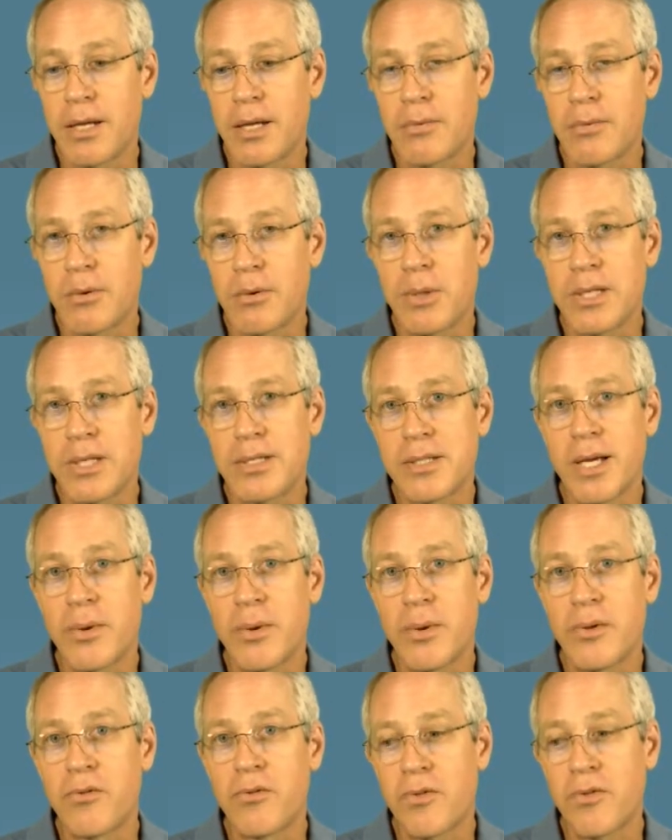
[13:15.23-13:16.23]
replace that
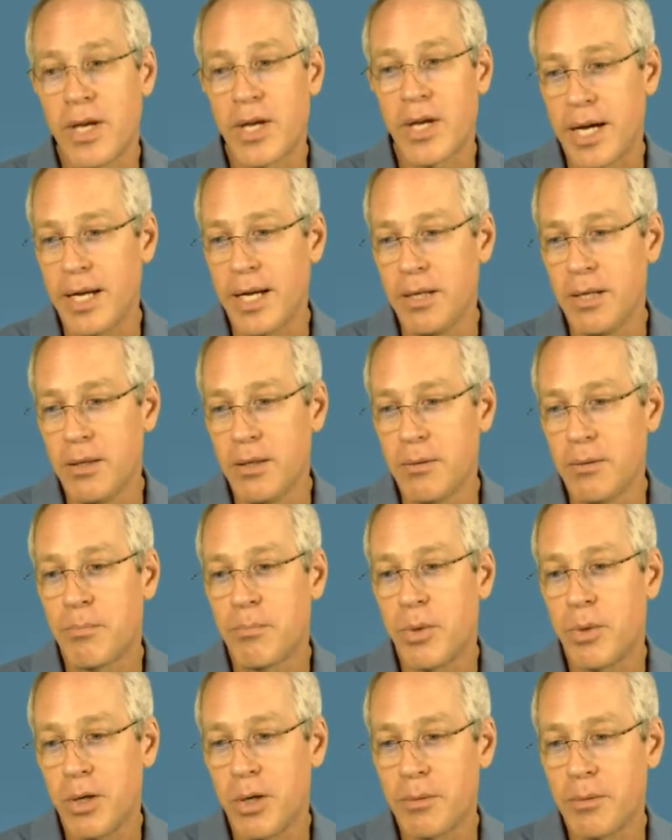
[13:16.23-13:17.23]
with side.
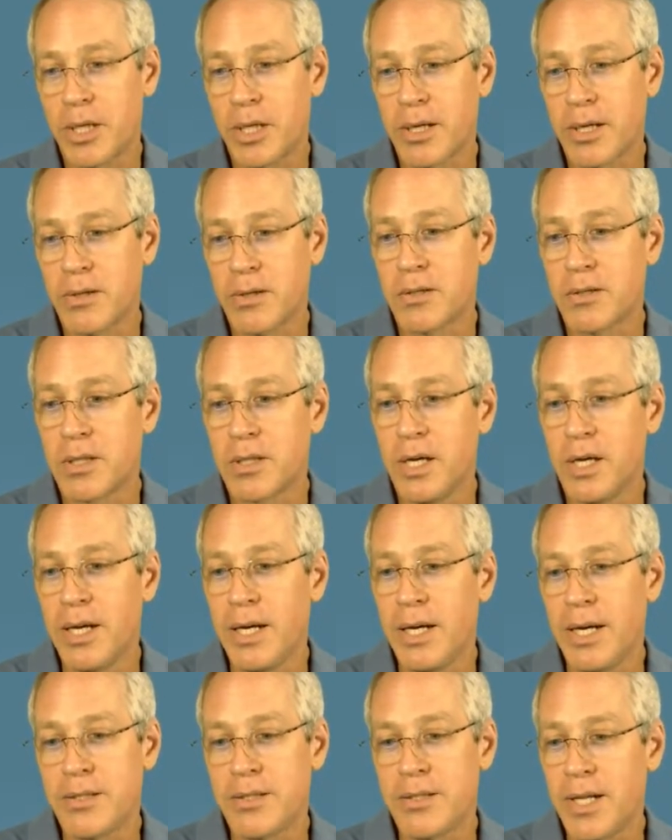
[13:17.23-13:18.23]
Partly because
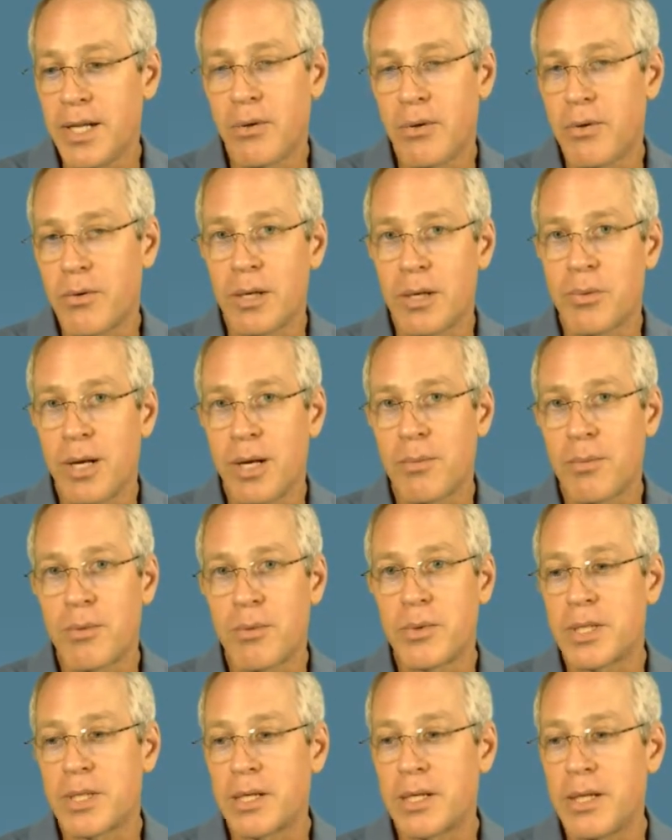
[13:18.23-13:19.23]
it's not really a problem
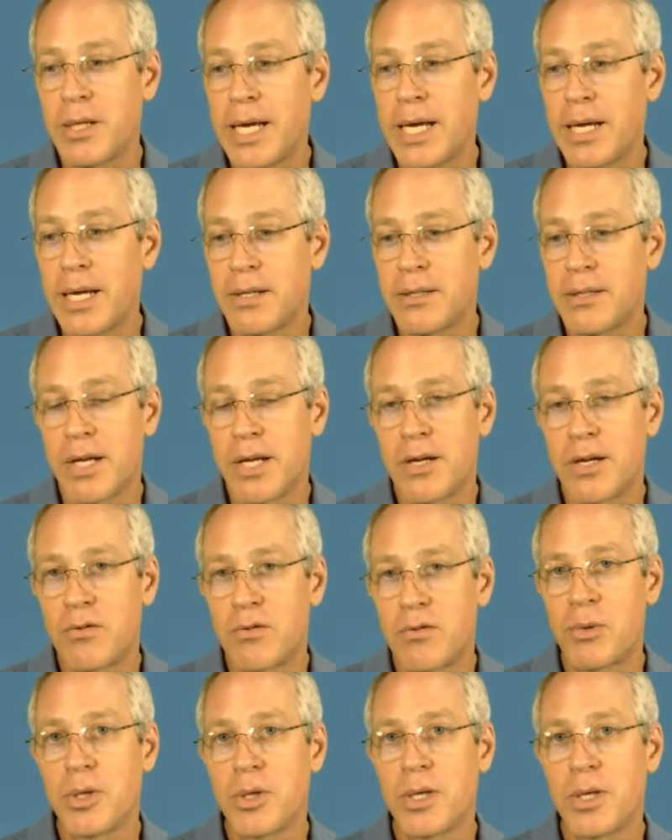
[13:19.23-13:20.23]
with the gland, it's not
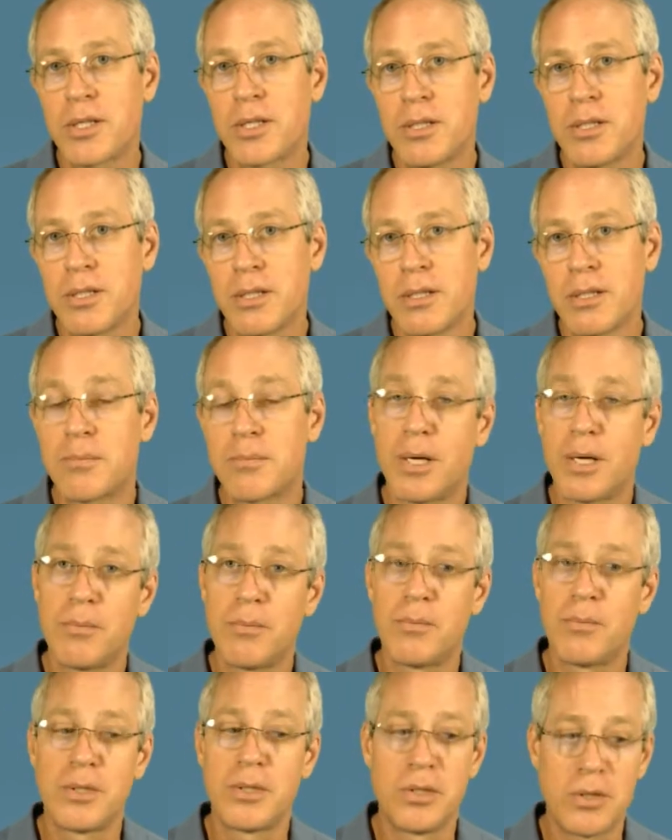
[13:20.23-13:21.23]
overproduction, it's a
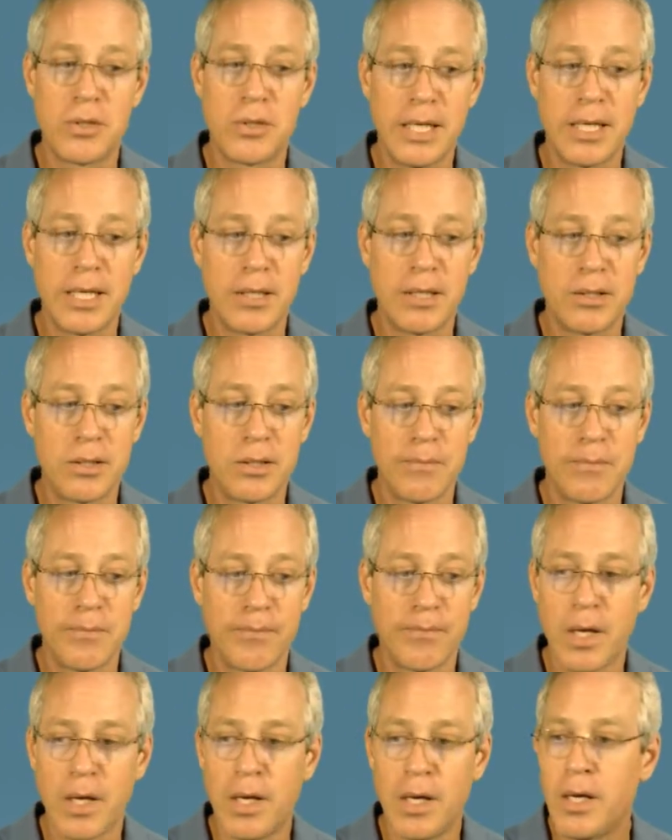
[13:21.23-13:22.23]
problem with the drainage.
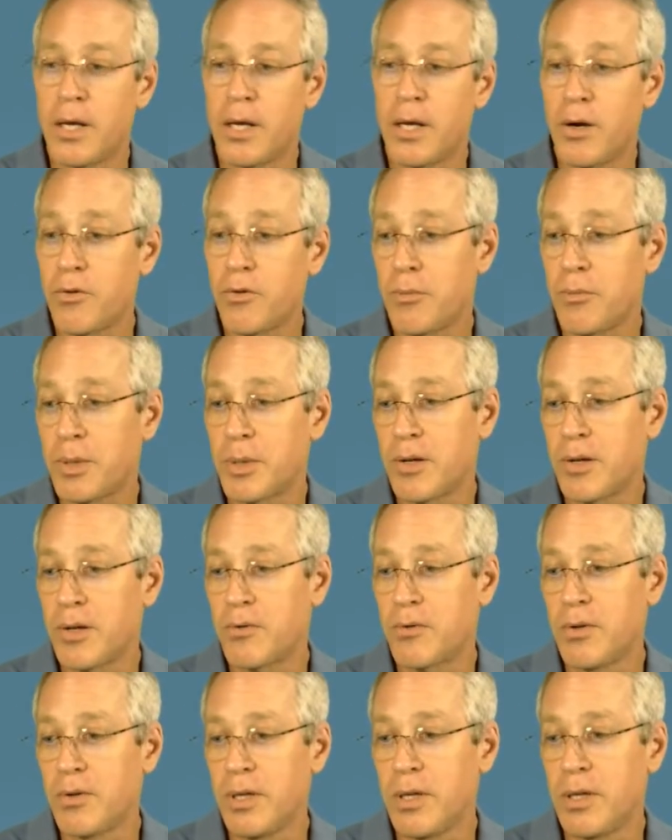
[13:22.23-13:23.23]
And also
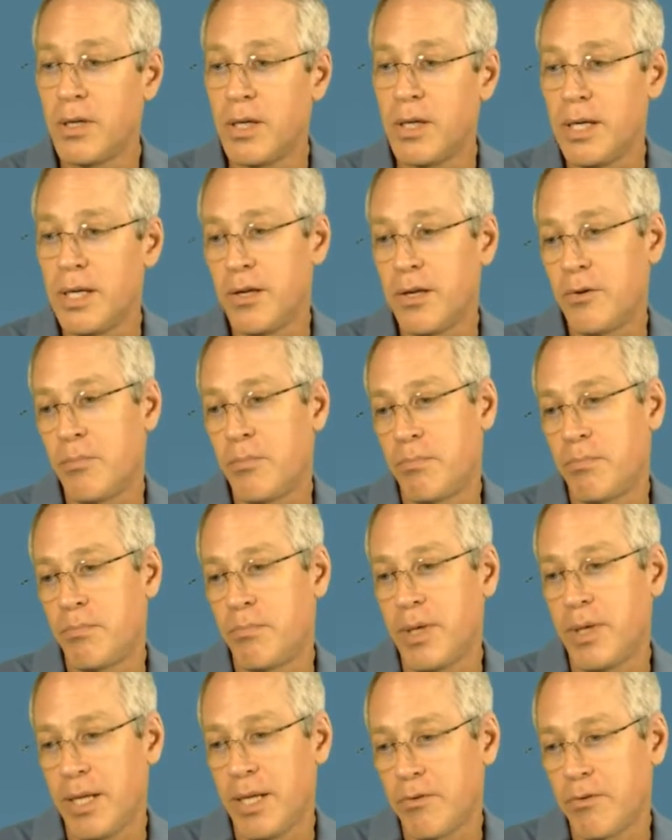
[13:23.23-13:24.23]
because it's
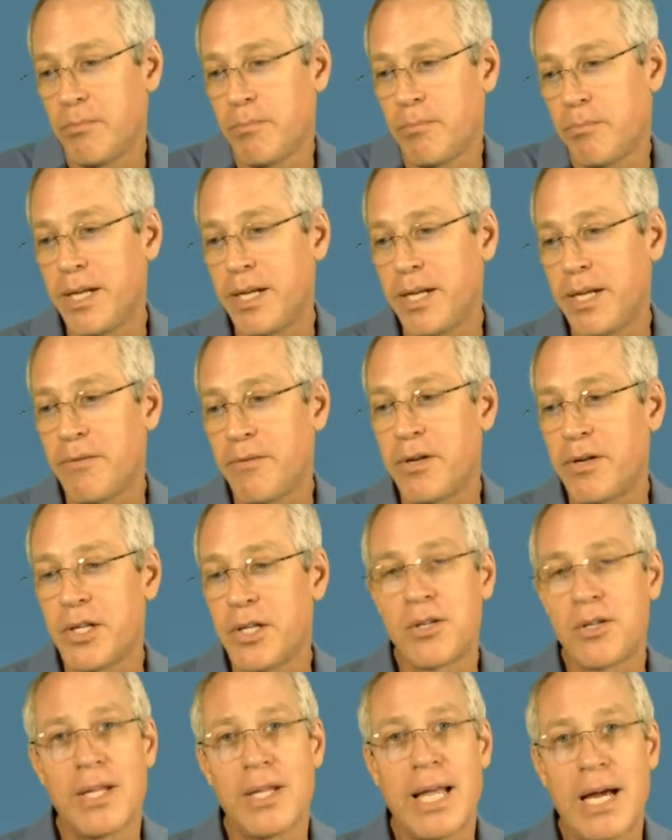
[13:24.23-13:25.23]
by
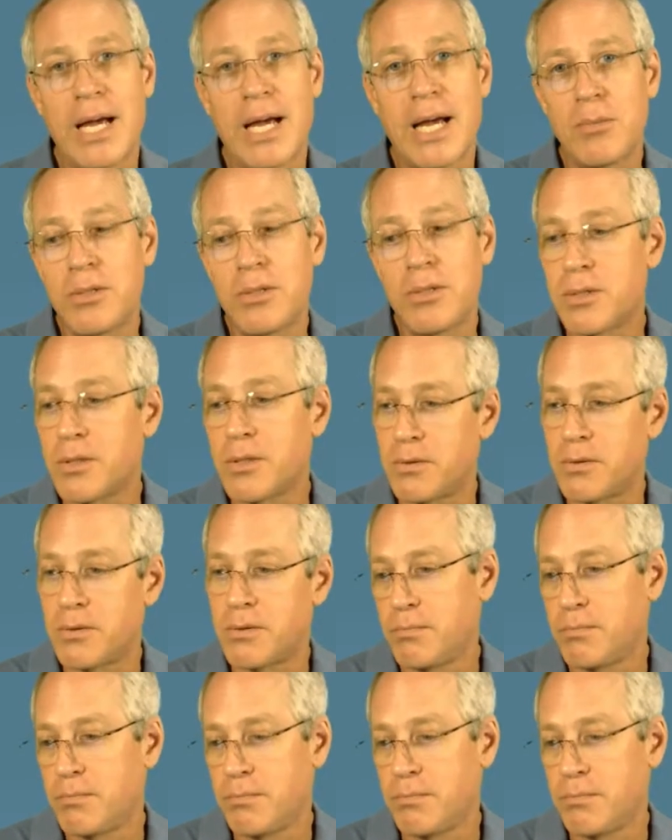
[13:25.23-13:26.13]
definition lacrimal, so it's